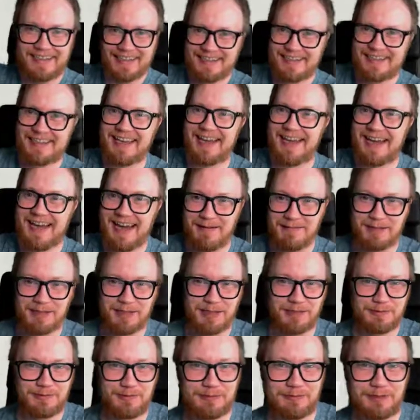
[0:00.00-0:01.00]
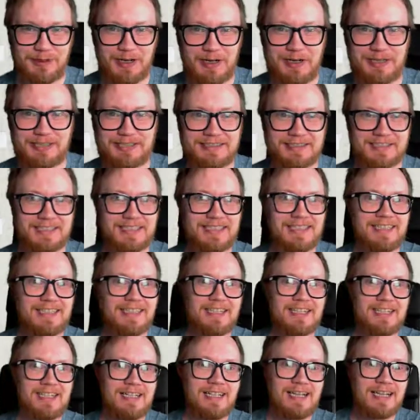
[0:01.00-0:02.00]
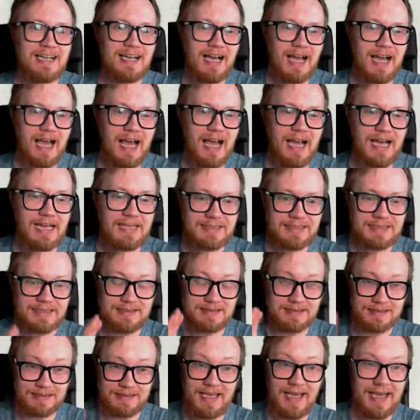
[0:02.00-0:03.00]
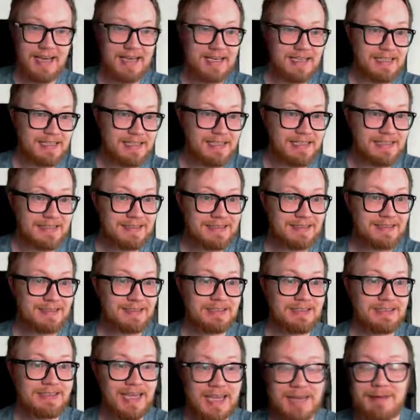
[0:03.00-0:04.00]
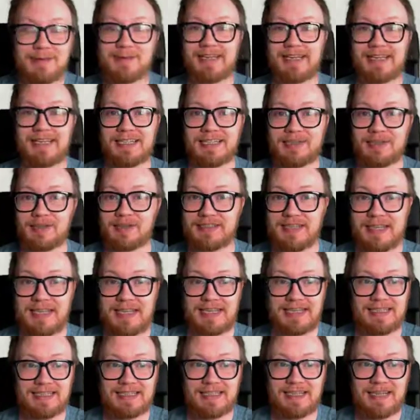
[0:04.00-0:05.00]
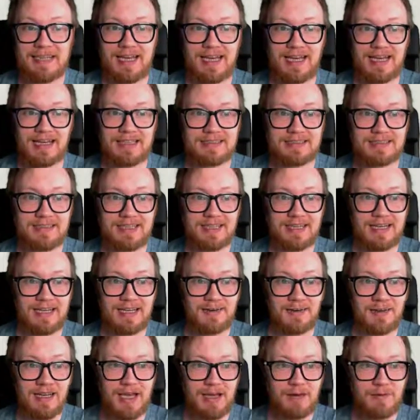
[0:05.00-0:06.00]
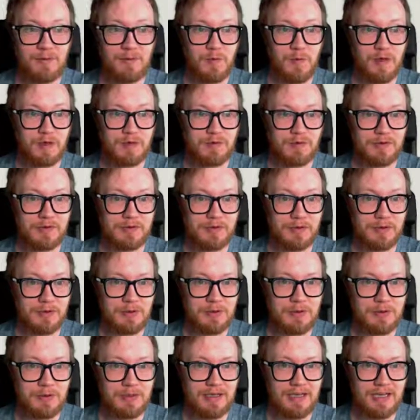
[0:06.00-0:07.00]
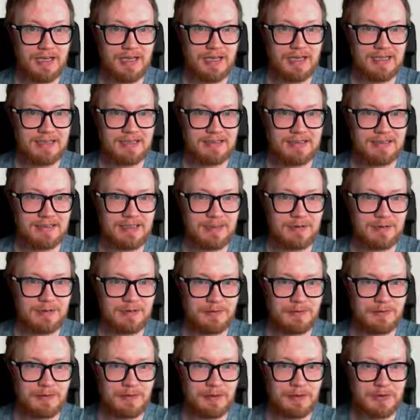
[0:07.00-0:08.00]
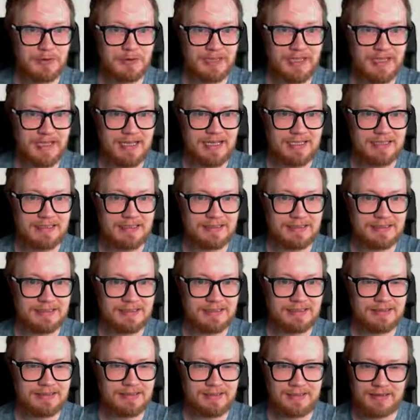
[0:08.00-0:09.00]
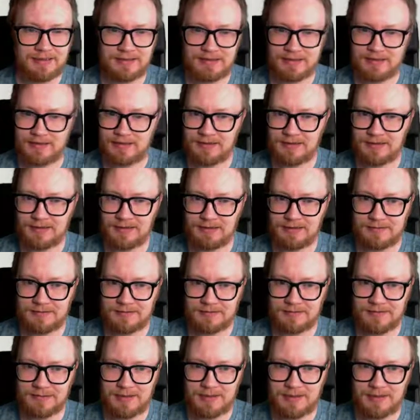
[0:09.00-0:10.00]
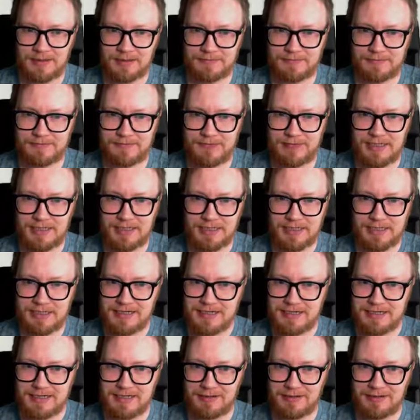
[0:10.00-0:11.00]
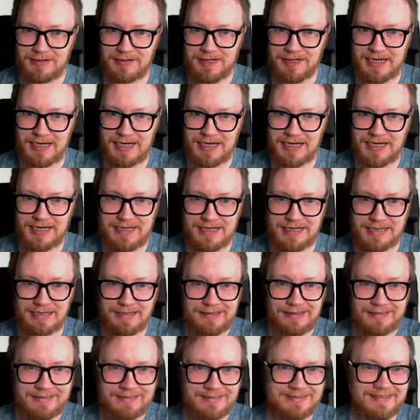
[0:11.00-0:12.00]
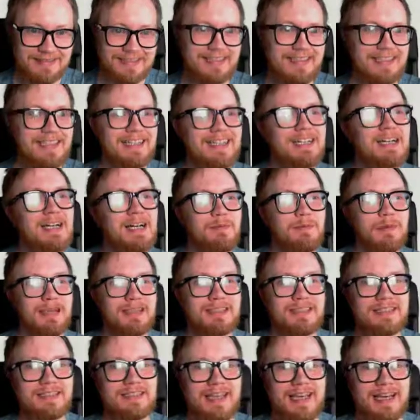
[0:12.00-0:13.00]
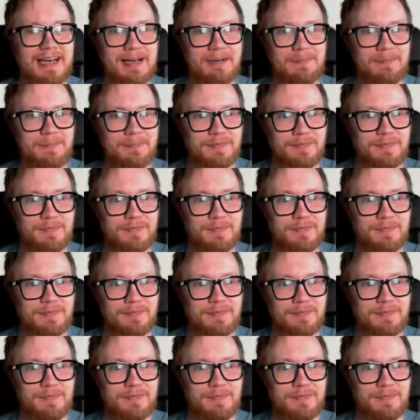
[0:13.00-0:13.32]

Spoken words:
Yeah, I'm good with words. And yeah, it seems interesting. And we have one review, and the review says nothing. Okay. But yeah,